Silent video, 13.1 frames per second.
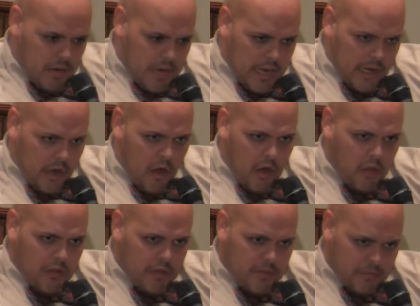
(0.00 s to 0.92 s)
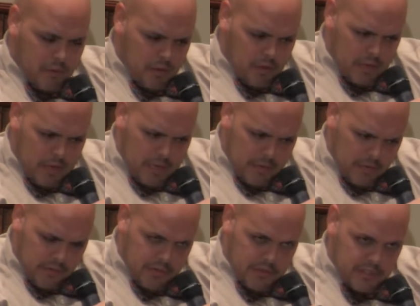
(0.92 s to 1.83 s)
I call them out
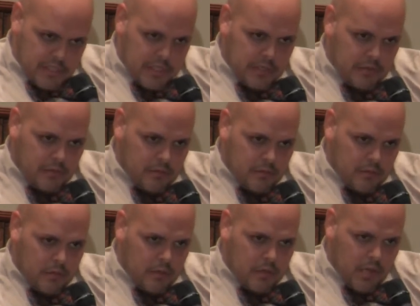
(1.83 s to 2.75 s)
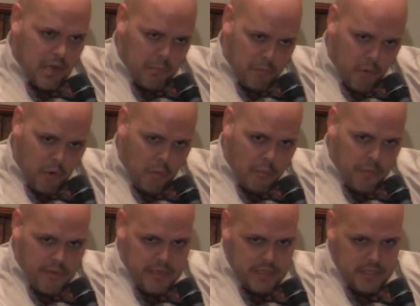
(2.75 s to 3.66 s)
on their sin
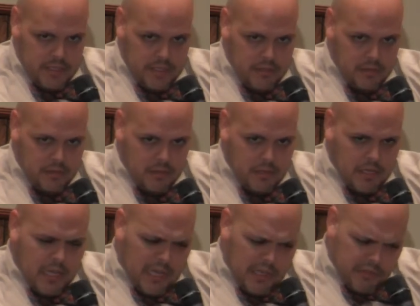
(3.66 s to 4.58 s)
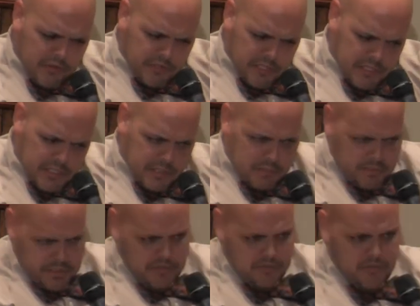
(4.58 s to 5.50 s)
appropriately, and they're
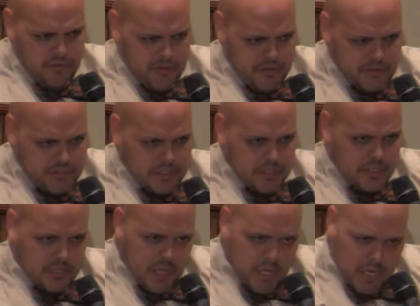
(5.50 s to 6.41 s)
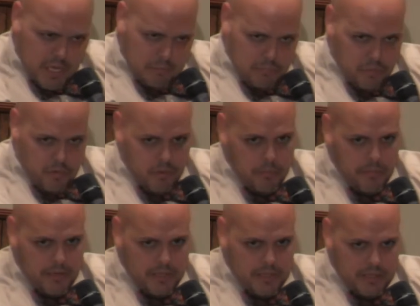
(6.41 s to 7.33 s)
disciplined for their sin
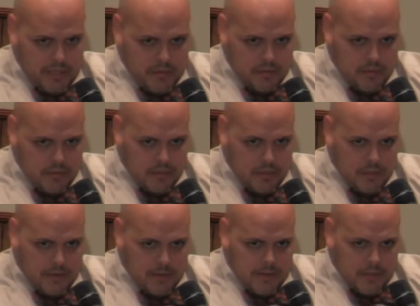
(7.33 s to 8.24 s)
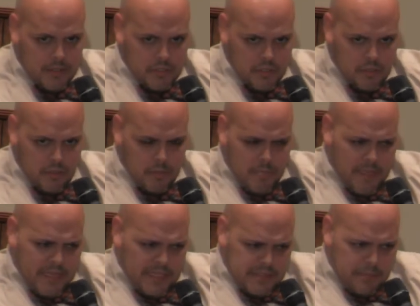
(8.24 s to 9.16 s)
appropriately. So,
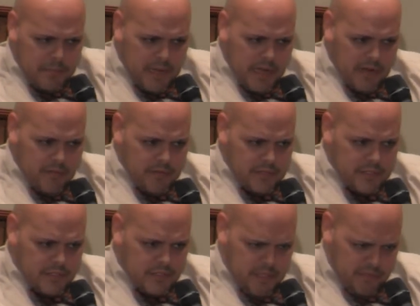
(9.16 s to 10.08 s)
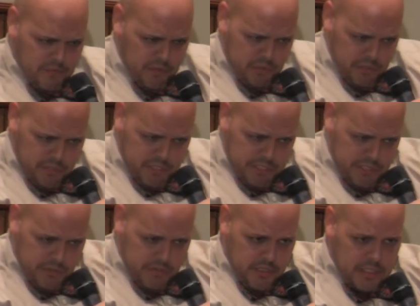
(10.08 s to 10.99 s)
as a parent, if you're
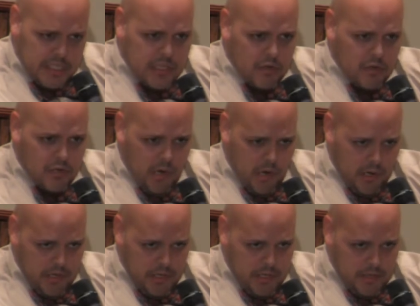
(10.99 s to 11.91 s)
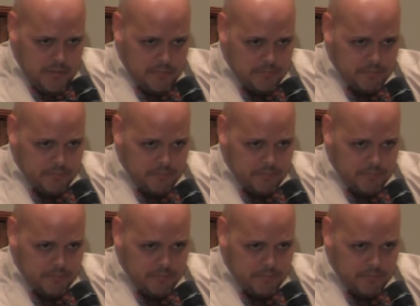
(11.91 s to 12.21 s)
still the legal guardian,